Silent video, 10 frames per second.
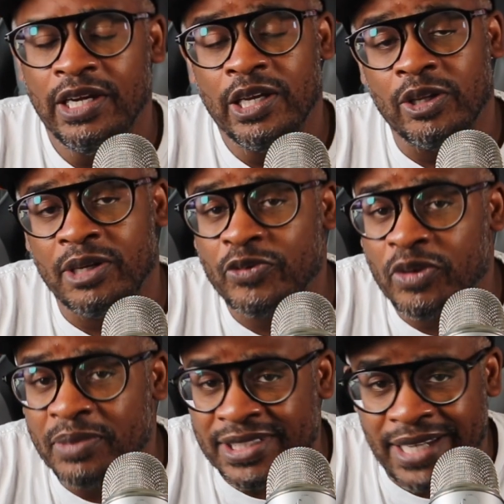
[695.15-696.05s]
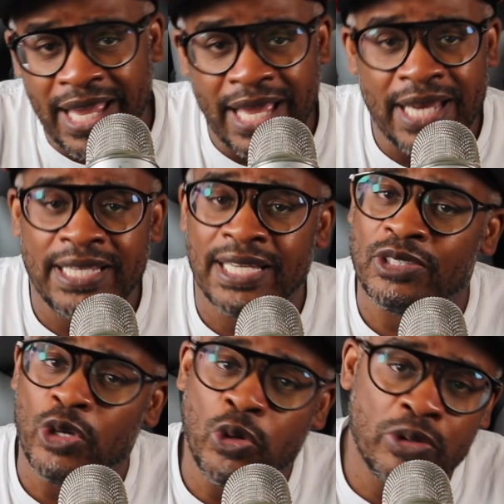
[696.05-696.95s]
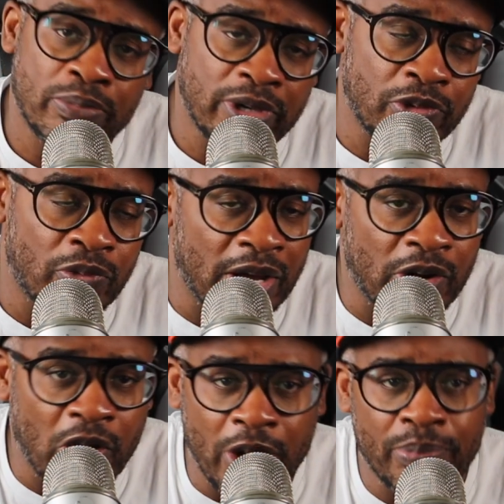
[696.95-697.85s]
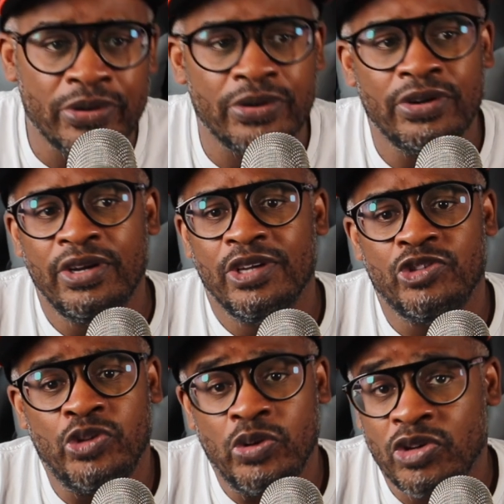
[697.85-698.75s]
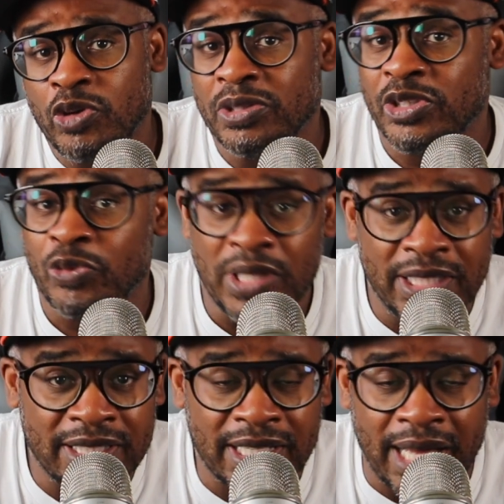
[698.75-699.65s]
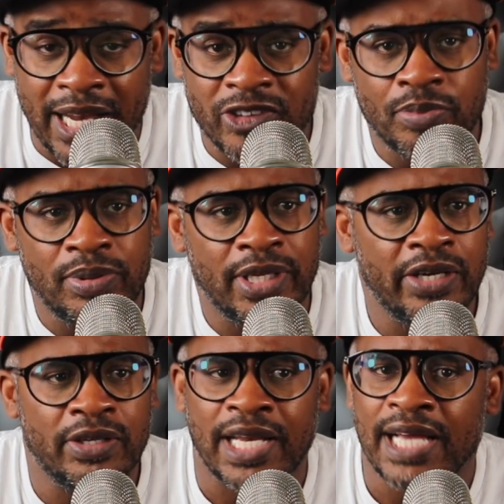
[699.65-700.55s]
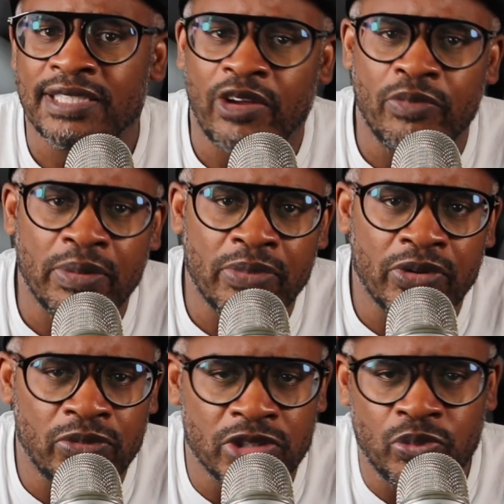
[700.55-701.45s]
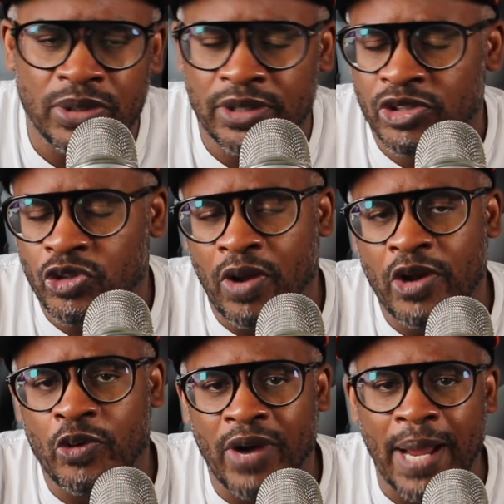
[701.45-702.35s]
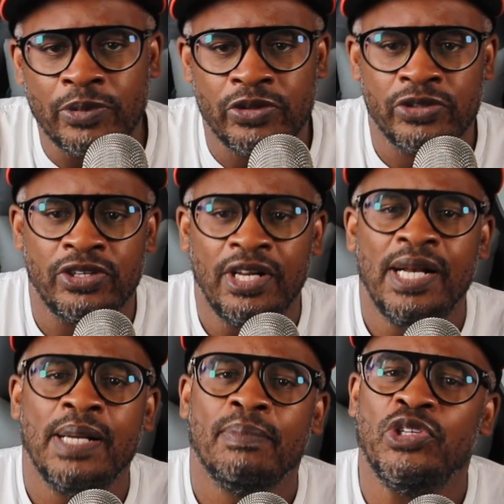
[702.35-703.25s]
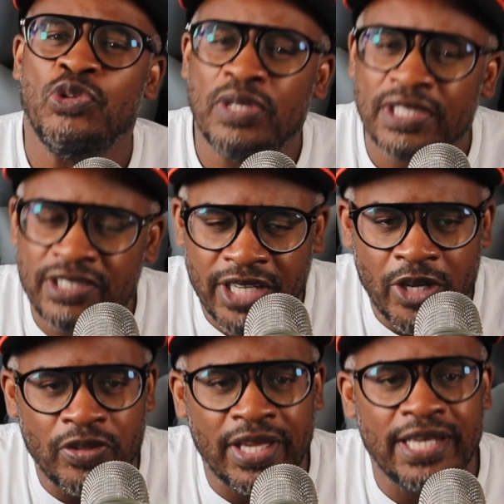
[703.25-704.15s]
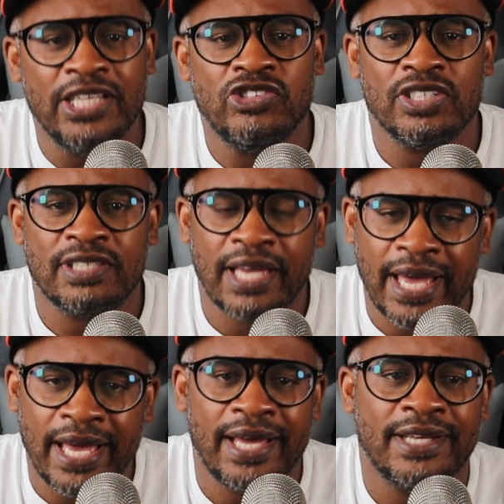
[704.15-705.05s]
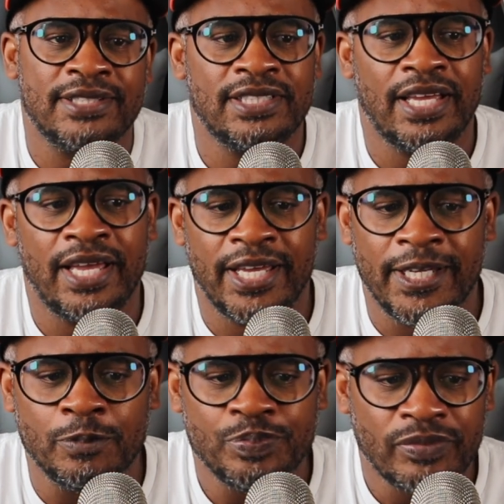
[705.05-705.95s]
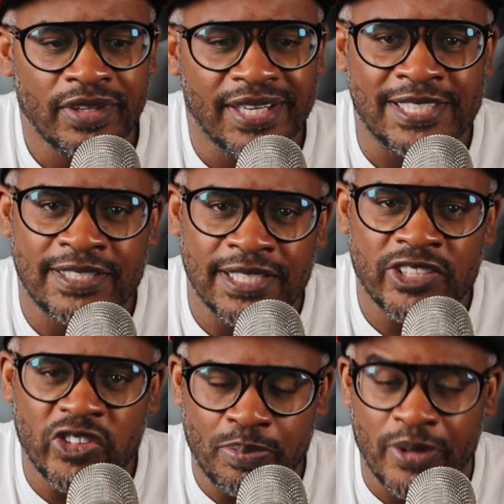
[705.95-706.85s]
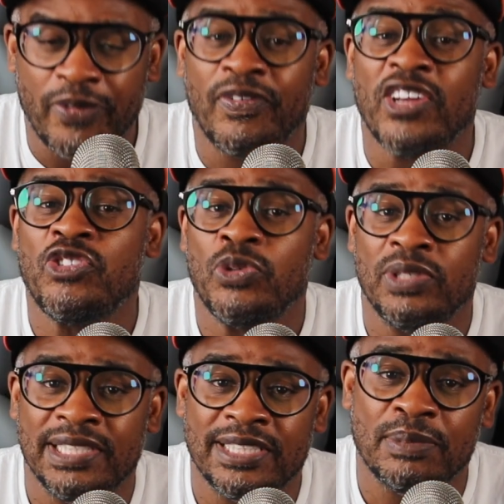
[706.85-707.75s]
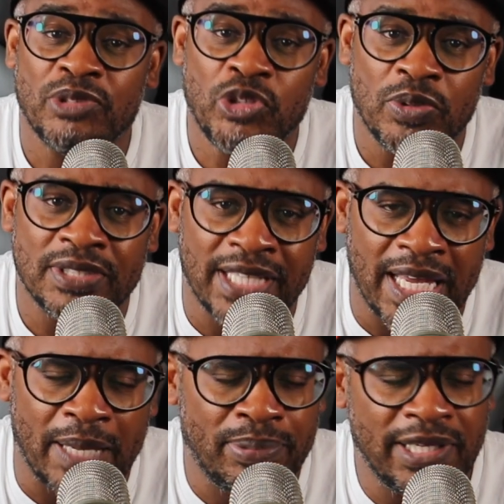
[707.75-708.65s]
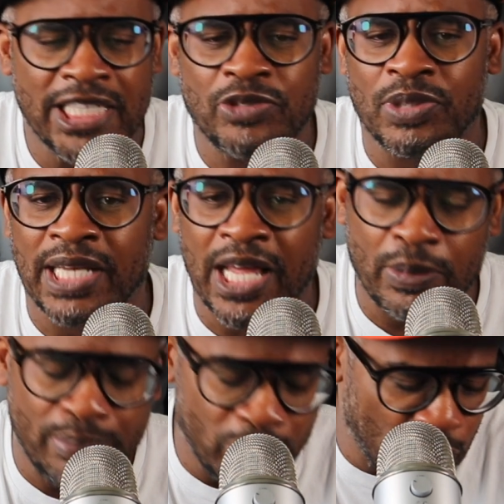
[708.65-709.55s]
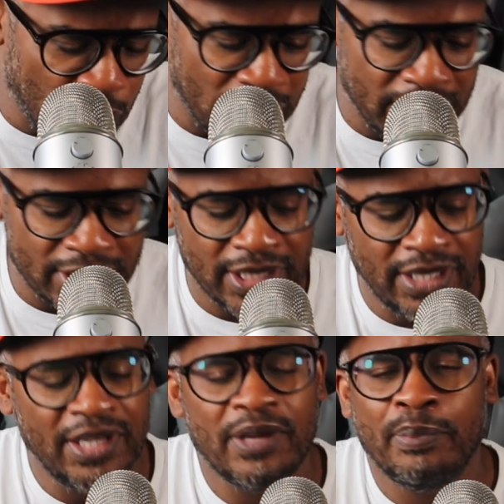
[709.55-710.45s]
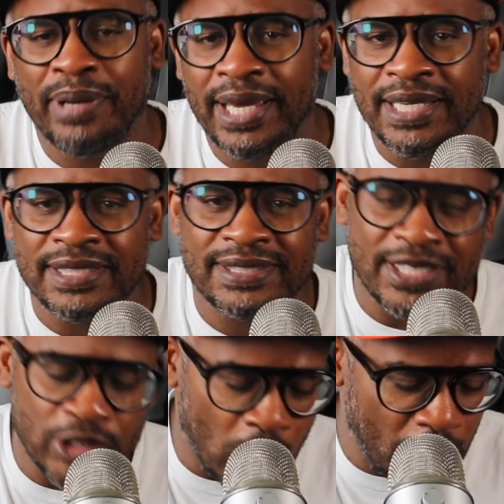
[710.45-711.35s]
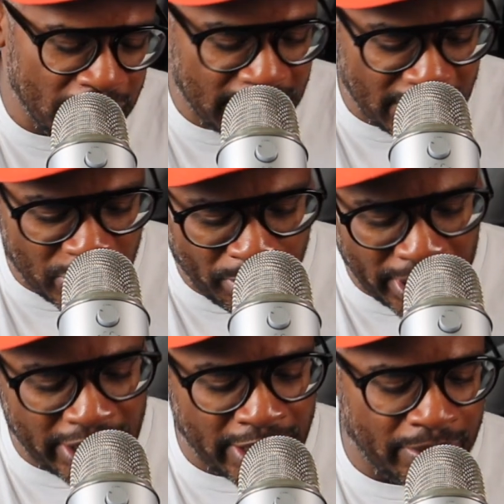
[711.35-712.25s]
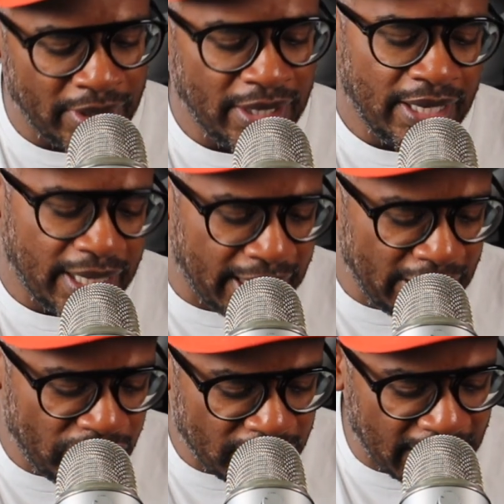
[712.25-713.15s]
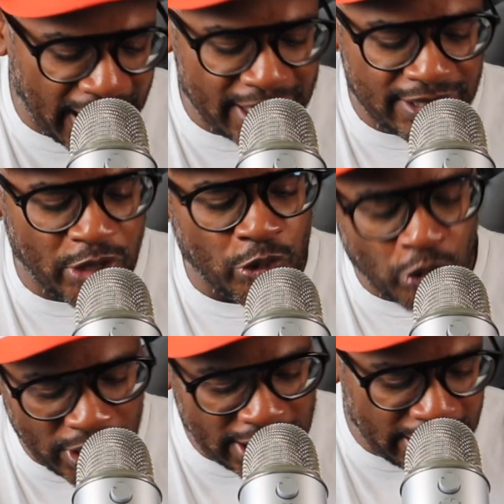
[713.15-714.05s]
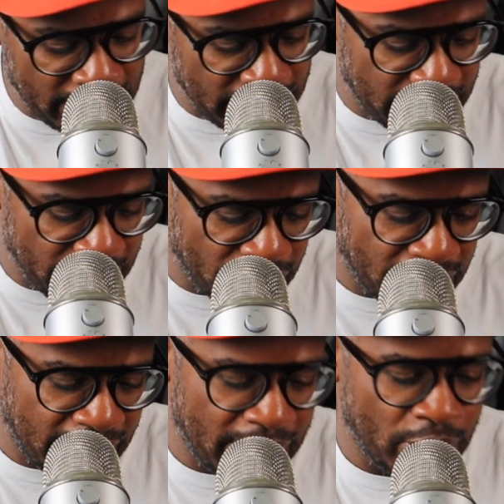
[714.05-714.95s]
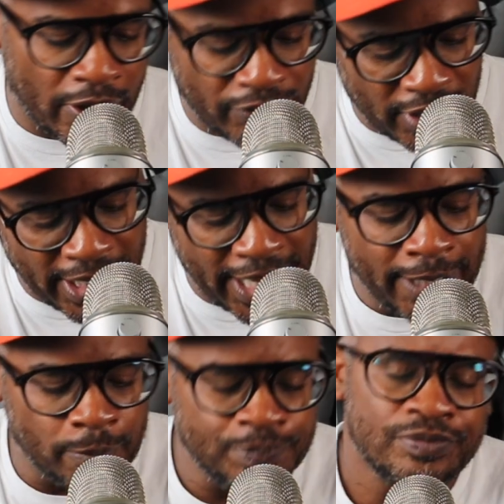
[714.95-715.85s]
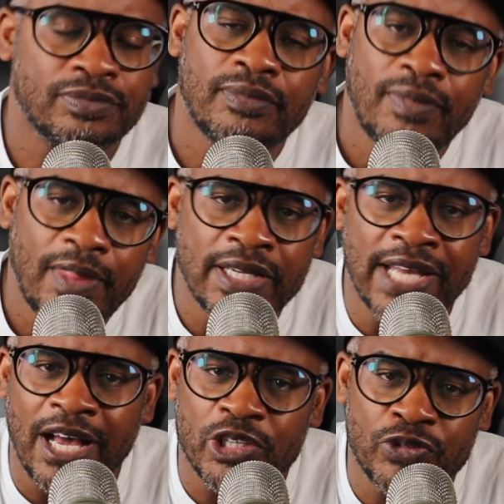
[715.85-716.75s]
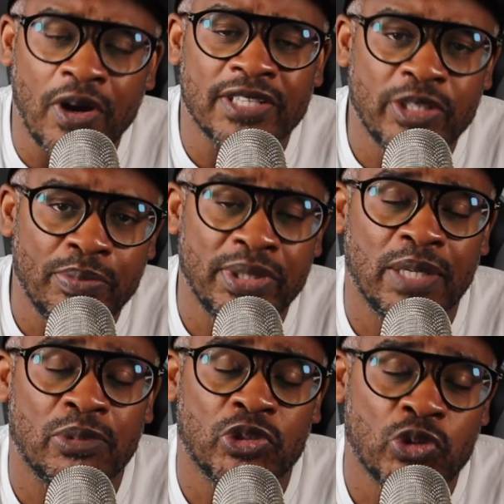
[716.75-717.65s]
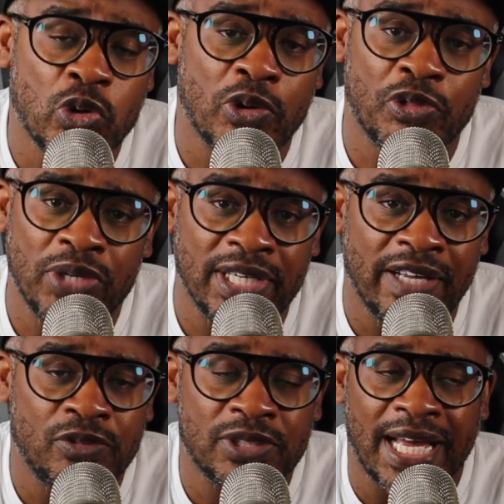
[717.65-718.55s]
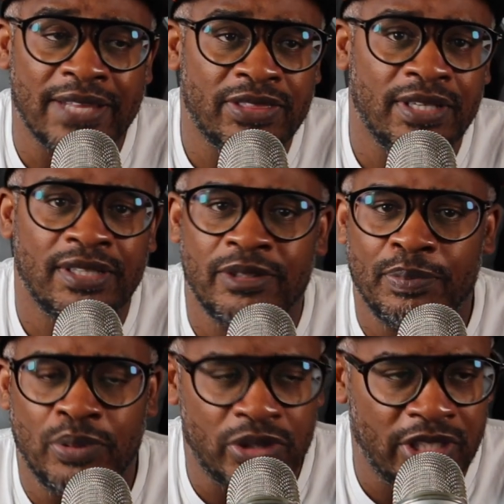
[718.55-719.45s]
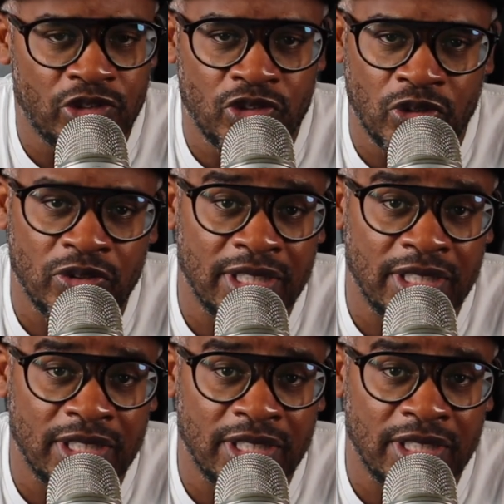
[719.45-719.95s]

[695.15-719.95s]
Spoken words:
learning from his dad, he has an older brother, Ron Harper Jr., who was a really good college player, and last I remember was with the Toronto Raptors. But you can tell that he just has a sense of professionalism to his game. Plays with a lot of poise, pace, doesn't always get sped up, and he just has a really good understanding of the game. Now, as far as him being able to score on 3 levels, I think the potential